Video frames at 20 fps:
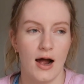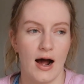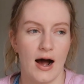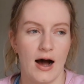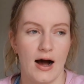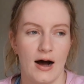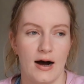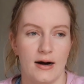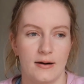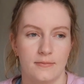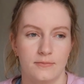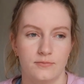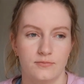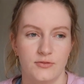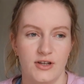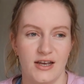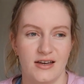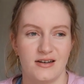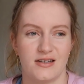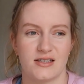
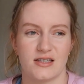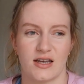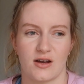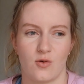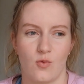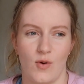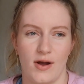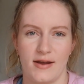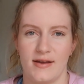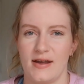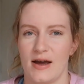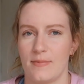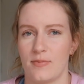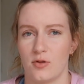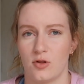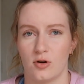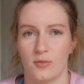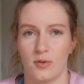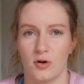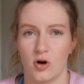yeah, just like waking up a
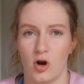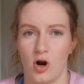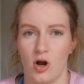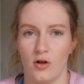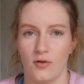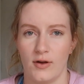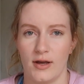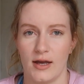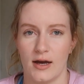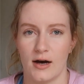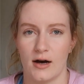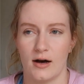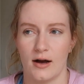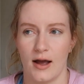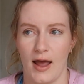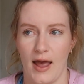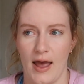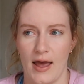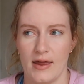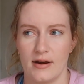little bit earlier
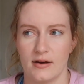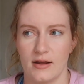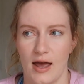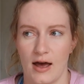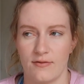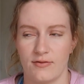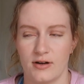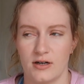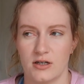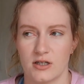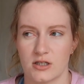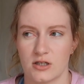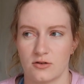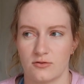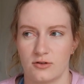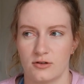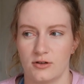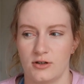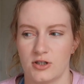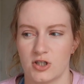and having just a
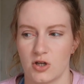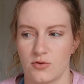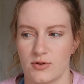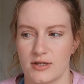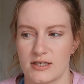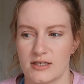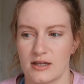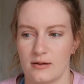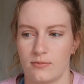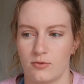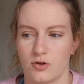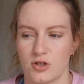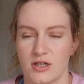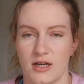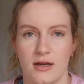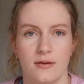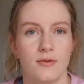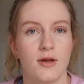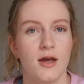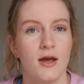really solid sleep
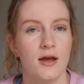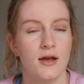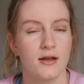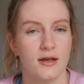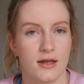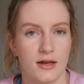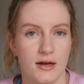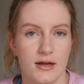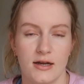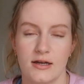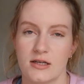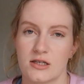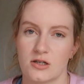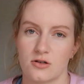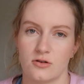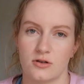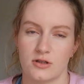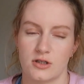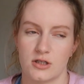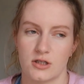routine, getting
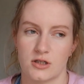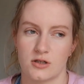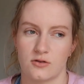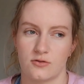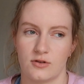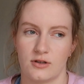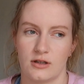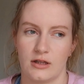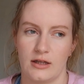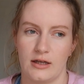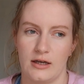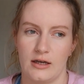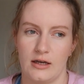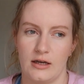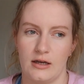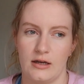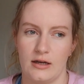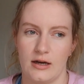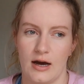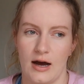into just a
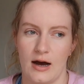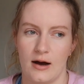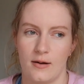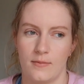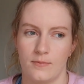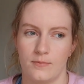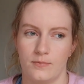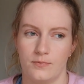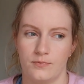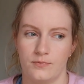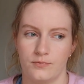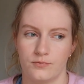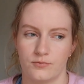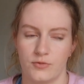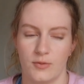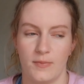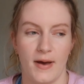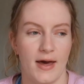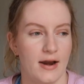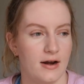really
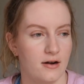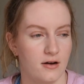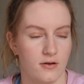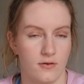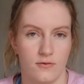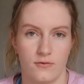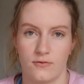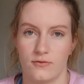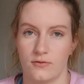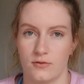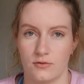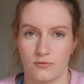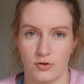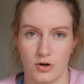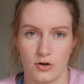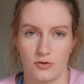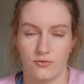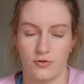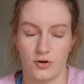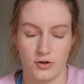repetitive
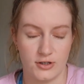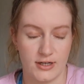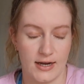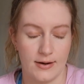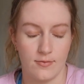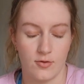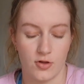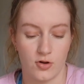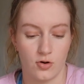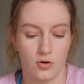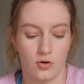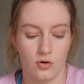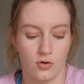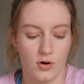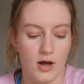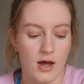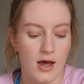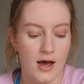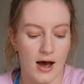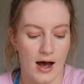routine with it
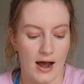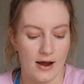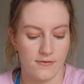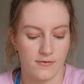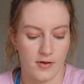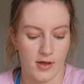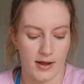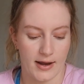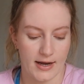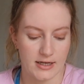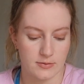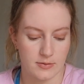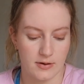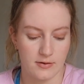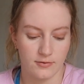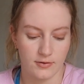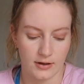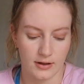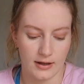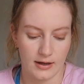all, I feel like has
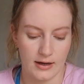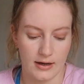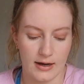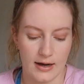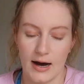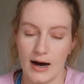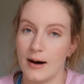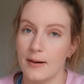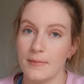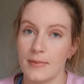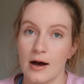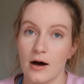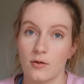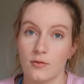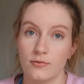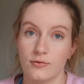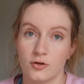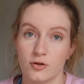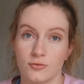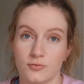been really
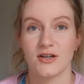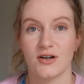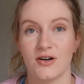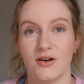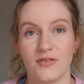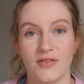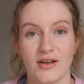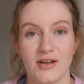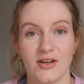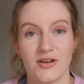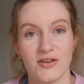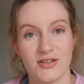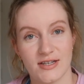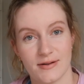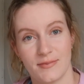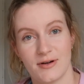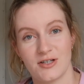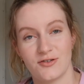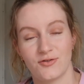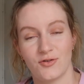helpful. So thank you so
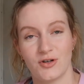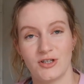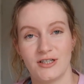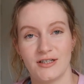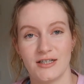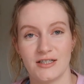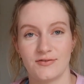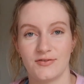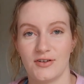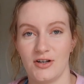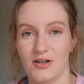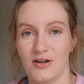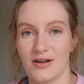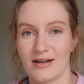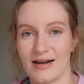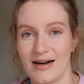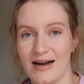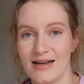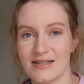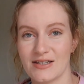much for watching this video,
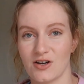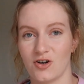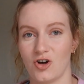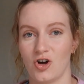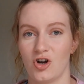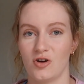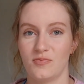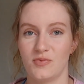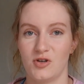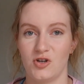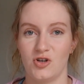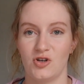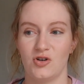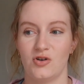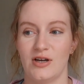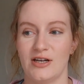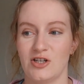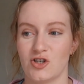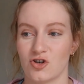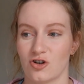guys. I hope
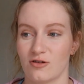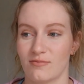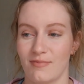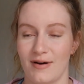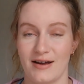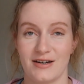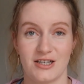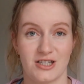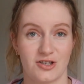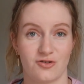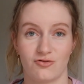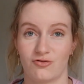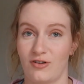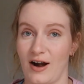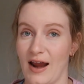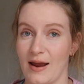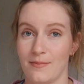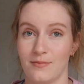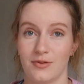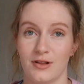you enjoyed my just
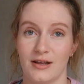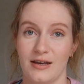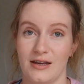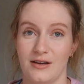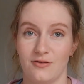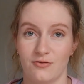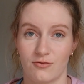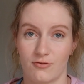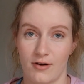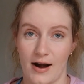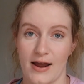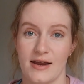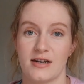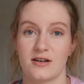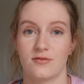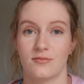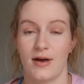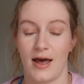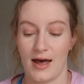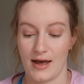rambly
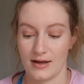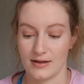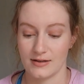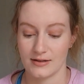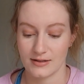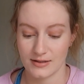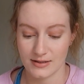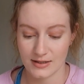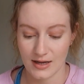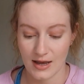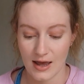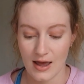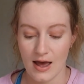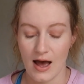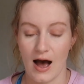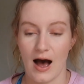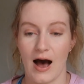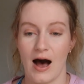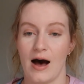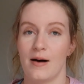random as
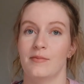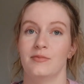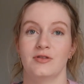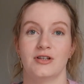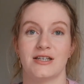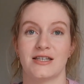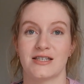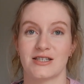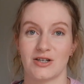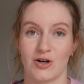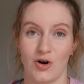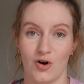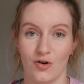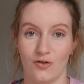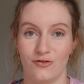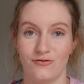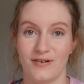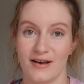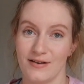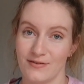list
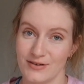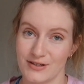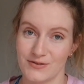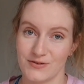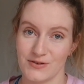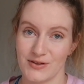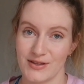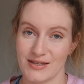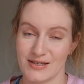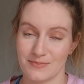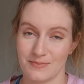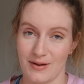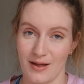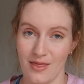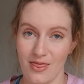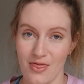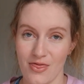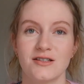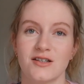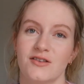of favorites for this
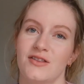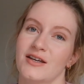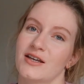month. So